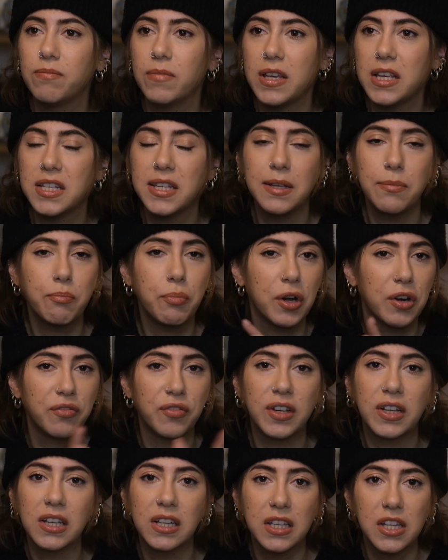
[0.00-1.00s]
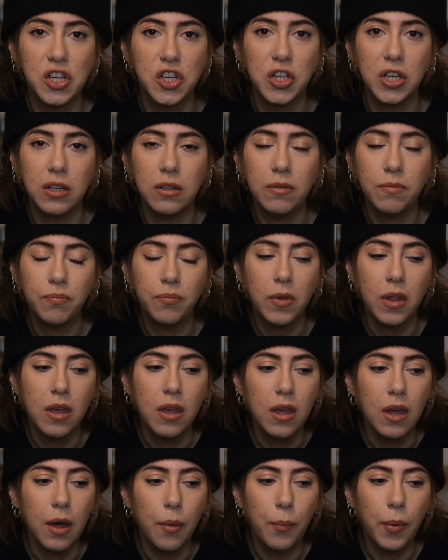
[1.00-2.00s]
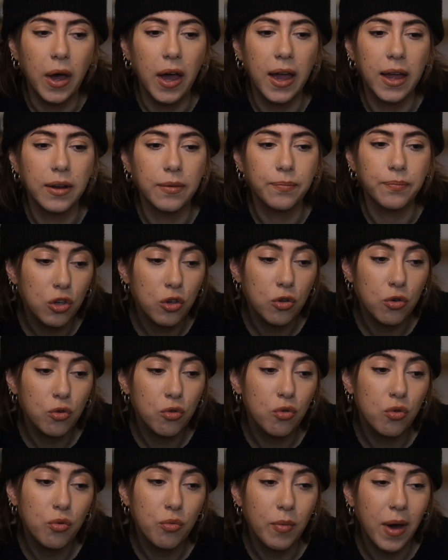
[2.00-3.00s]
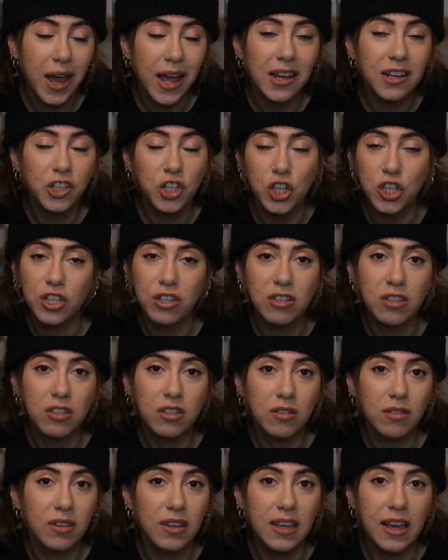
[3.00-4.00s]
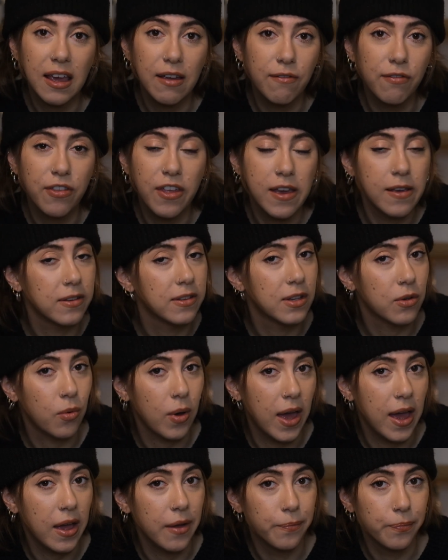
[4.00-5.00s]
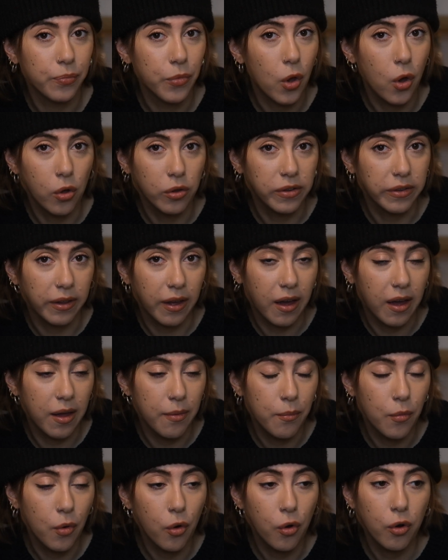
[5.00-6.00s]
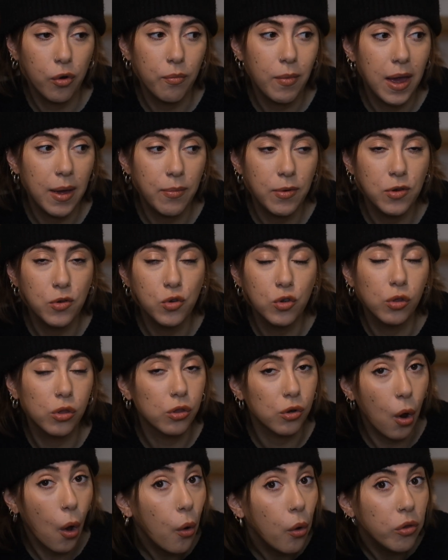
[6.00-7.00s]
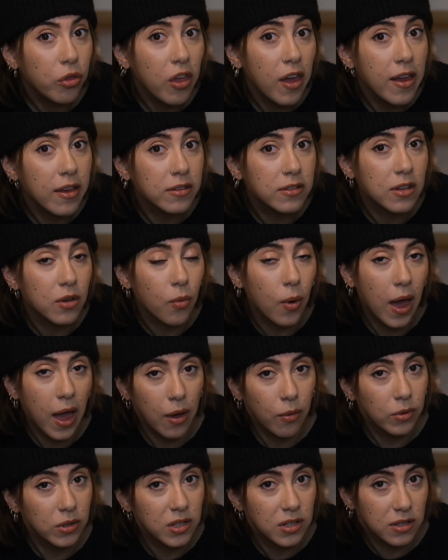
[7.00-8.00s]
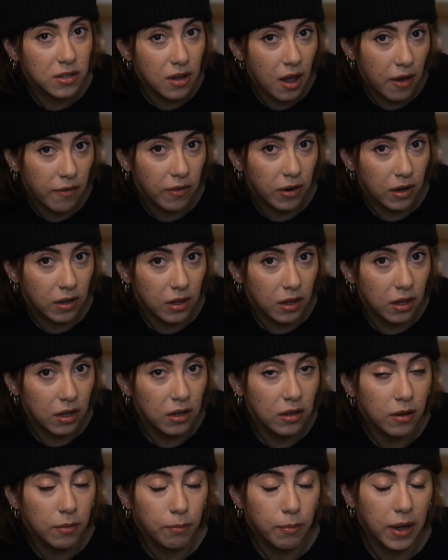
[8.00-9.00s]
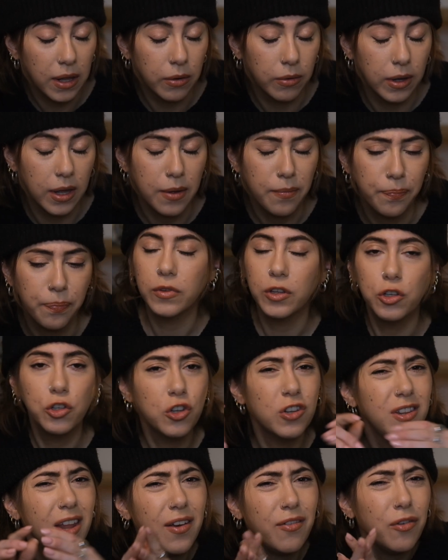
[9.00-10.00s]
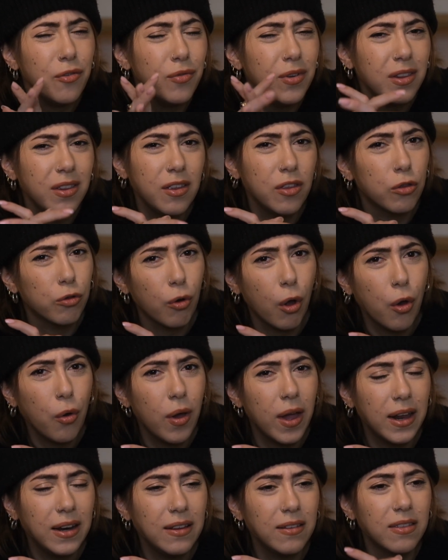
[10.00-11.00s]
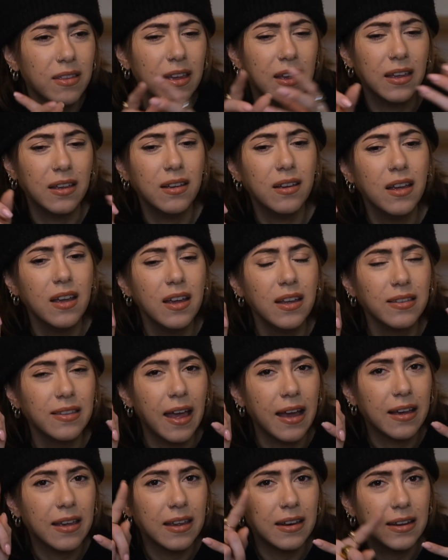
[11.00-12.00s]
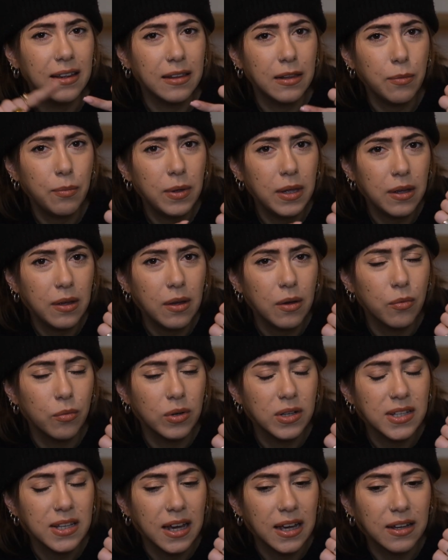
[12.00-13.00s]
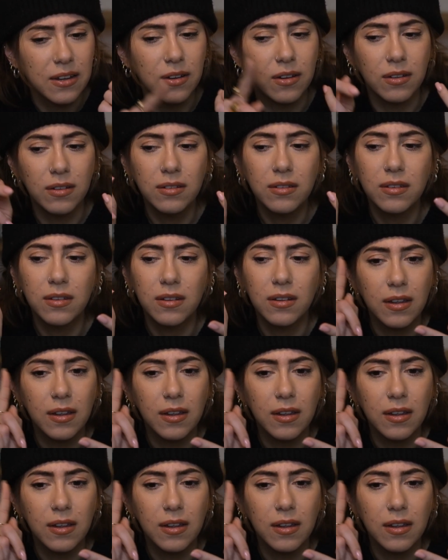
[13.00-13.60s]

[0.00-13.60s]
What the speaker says: is in perfect condition, but you might just give things away all the time, or maybe you throw things away, which is not very good, by the way. You should never really throw anything that can either be recycled,